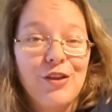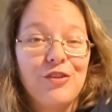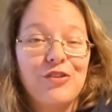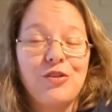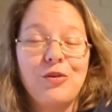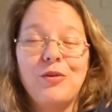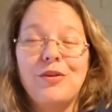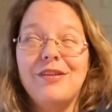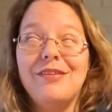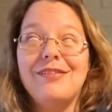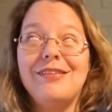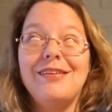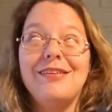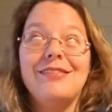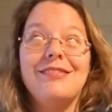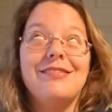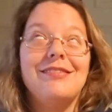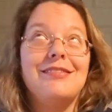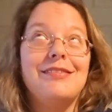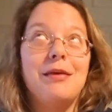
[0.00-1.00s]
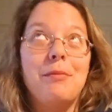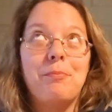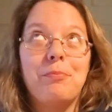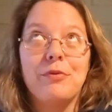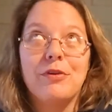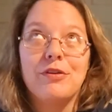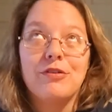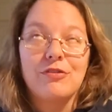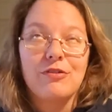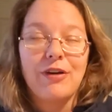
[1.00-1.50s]
So it is the
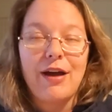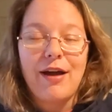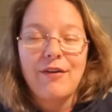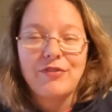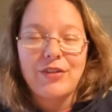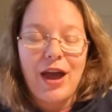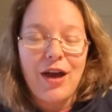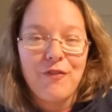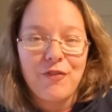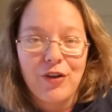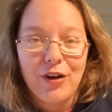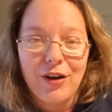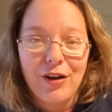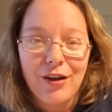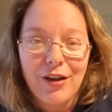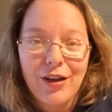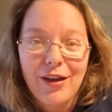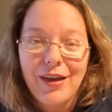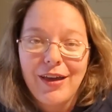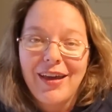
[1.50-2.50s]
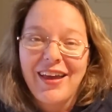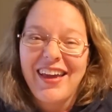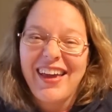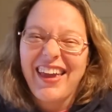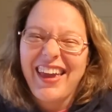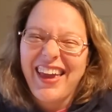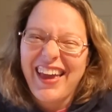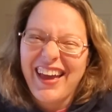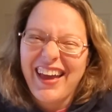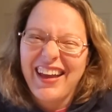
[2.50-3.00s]
simplest craft ever
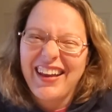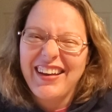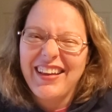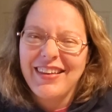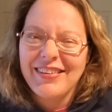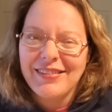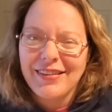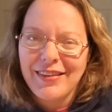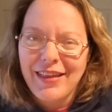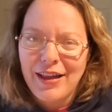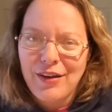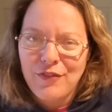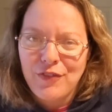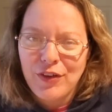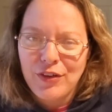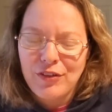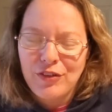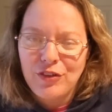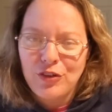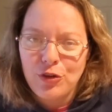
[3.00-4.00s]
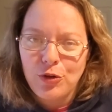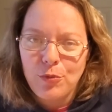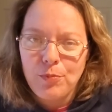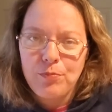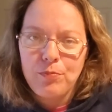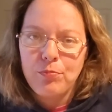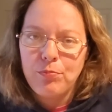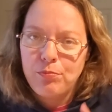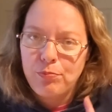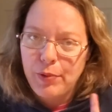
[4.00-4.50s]
and it's a lot of fun to do,
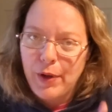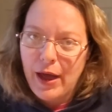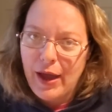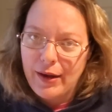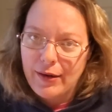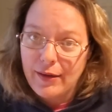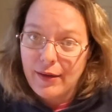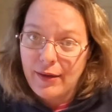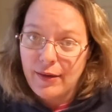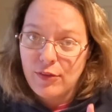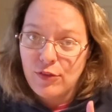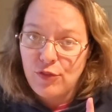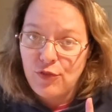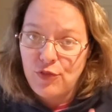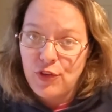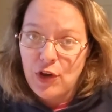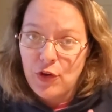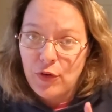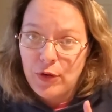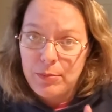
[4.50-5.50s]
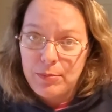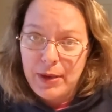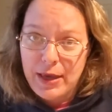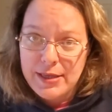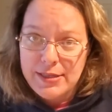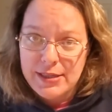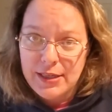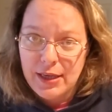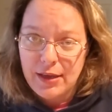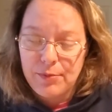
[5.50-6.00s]
but it's very
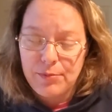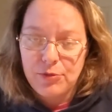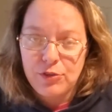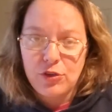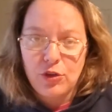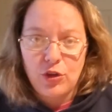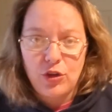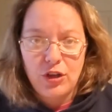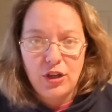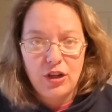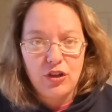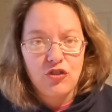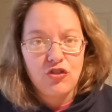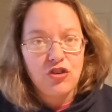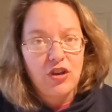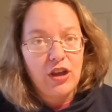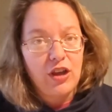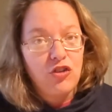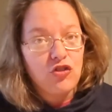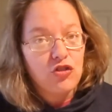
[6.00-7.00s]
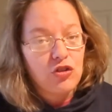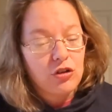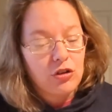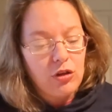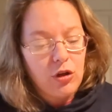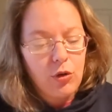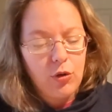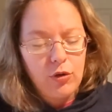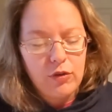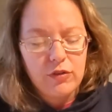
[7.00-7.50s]
messy. So you need to change your
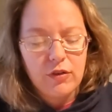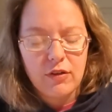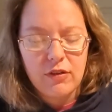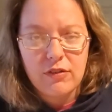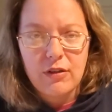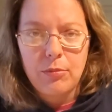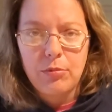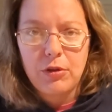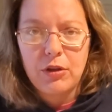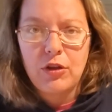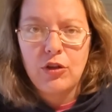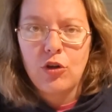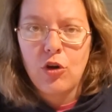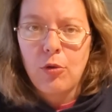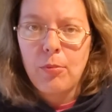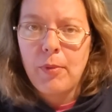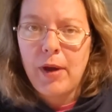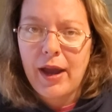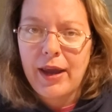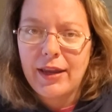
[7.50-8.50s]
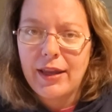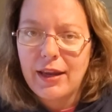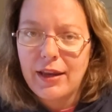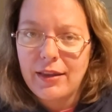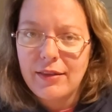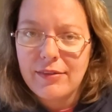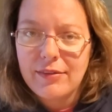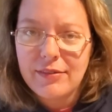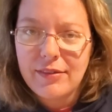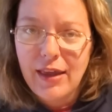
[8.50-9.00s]
clothes into something you don't mind
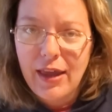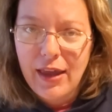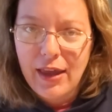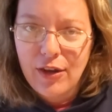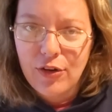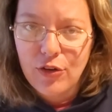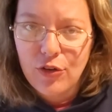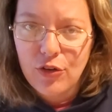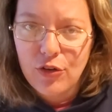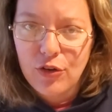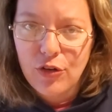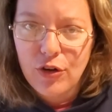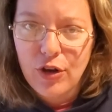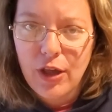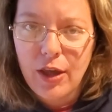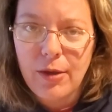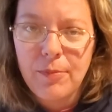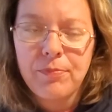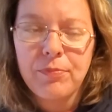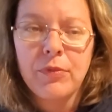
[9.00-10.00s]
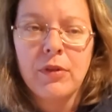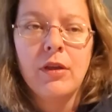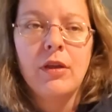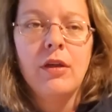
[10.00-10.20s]
getting stained or dirty.